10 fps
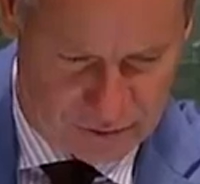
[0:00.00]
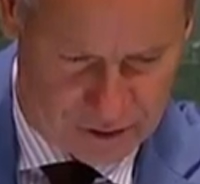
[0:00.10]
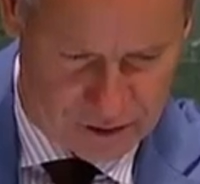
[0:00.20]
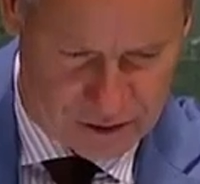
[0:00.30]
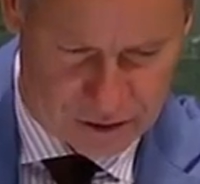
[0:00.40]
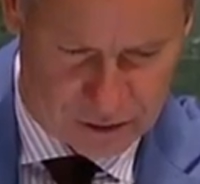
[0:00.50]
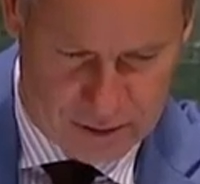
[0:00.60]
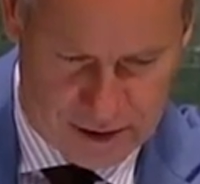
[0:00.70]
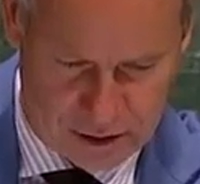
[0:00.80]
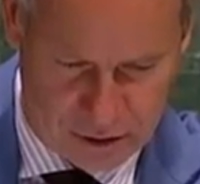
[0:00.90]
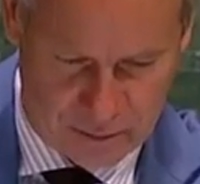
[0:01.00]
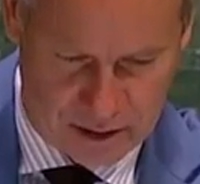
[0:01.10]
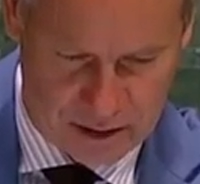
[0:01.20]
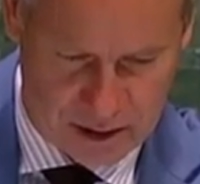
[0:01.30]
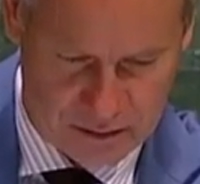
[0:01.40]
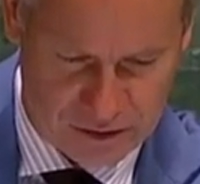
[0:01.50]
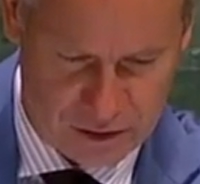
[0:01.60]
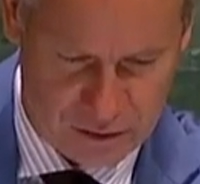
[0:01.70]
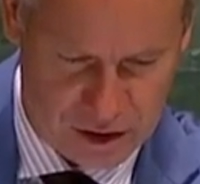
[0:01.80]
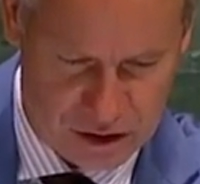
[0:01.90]
the deteriorating humanitarian
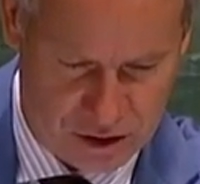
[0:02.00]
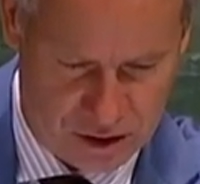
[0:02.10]
situation